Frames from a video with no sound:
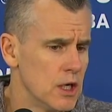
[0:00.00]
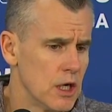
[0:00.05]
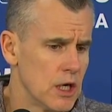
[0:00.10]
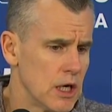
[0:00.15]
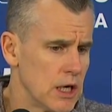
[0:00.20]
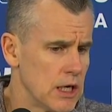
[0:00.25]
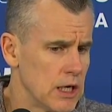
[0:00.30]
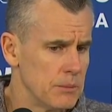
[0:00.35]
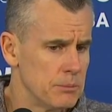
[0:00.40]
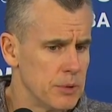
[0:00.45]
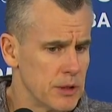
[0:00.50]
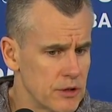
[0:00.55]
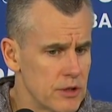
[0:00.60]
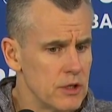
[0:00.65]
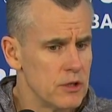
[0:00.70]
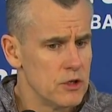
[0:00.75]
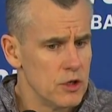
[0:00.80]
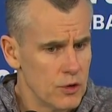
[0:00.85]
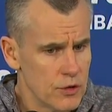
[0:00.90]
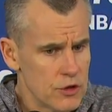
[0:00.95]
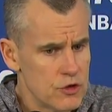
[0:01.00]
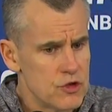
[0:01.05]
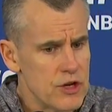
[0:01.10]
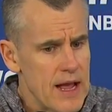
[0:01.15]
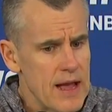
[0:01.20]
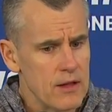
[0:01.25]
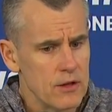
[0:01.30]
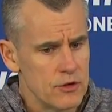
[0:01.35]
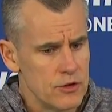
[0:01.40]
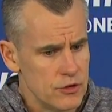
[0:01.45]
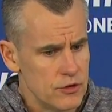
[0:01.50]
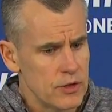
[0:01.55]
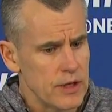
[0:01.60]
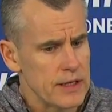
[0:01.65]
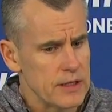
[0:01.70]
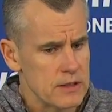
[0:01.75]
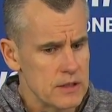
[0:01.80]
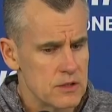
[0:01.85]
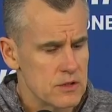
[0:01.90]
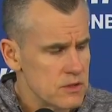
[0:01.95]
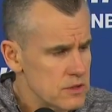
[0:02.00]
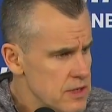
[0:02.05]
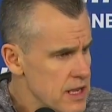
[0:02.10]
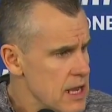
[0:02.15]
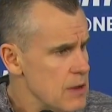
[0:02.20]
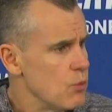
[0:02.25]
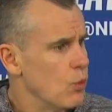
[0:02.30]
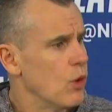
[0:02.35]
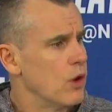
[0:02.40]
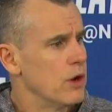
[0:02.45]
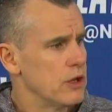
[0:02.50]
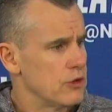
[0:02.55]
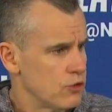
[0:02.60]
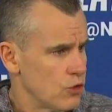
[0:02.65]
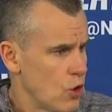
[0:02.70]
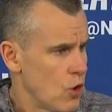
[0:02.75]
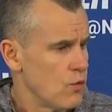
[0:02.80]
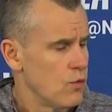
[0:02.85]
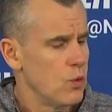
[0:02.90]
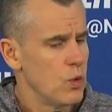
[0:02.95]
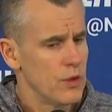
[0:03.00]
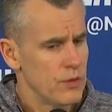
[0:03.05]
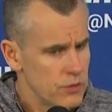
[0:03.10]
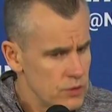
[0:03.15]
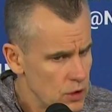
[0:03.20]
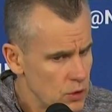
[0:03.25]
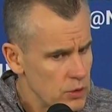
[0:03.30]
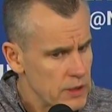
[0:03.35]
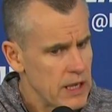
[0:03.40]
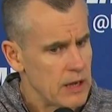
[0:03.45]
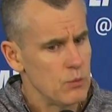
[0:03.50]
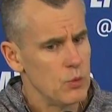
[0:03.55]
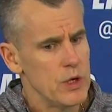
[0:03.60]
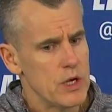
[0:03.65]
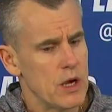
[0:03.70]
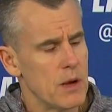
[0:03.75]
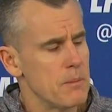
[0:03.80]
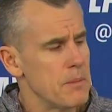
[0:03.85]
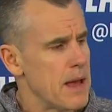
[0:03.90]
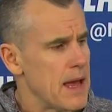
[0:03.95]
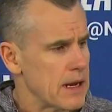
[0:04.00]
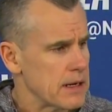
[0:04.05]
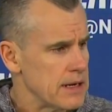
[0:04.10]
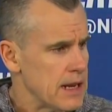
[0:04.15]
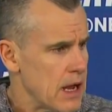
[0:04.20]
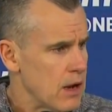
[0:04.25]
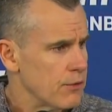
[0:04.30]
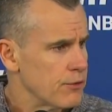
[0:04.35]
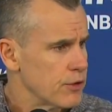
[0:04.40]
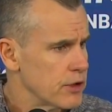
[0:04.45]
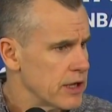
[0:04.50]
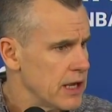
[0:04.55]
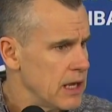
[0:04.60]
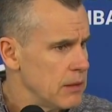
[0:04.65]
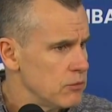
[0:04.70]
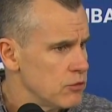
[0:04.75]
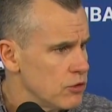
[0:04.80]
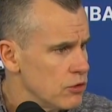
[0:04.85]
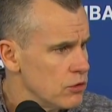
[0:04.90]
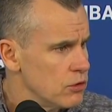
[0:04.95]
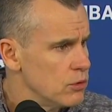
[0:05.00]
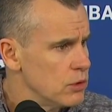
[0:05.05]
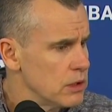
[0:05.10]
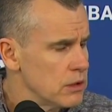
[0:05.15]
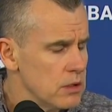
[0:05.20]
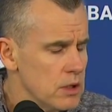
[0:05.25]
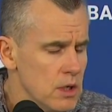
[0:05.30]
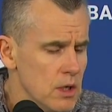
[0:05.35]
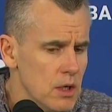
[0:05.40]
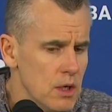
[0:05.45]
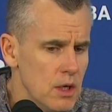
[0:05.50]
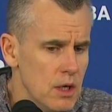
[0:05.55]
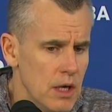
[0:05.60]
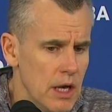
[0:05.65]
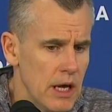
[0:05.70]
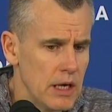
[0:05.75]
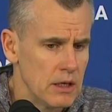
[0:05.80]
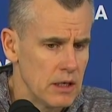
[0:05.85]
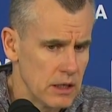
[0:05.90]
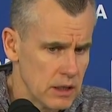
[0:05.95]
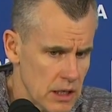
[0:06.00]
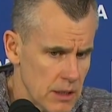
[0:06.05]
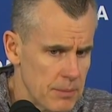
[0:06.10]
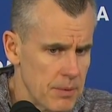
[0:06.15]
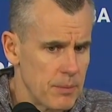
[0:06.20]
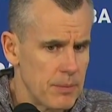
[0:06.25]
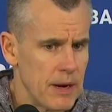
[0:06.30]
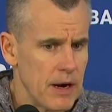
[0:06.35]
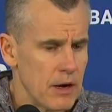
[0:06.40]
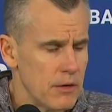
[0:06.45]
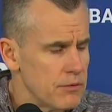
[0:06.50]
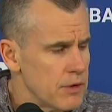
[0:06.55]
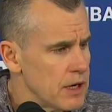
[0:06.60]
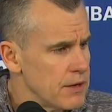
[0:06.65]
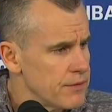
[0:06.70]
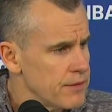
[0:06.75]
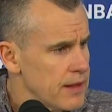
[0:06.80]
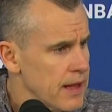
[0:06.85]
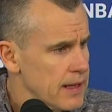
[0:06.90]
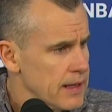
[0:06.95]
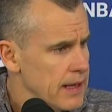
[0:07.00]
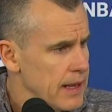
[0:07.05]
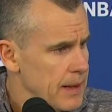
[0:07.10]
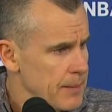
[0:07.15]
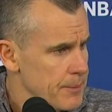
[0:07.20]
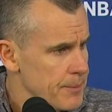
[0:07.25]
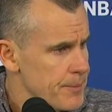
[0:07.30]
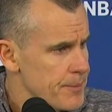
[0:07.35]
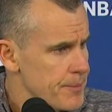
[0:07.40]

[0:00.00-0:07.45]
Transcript: But you know, the challenge is, like, this is game one. It's over with. You know, can we come back now for game two and get prepared and ready for that game?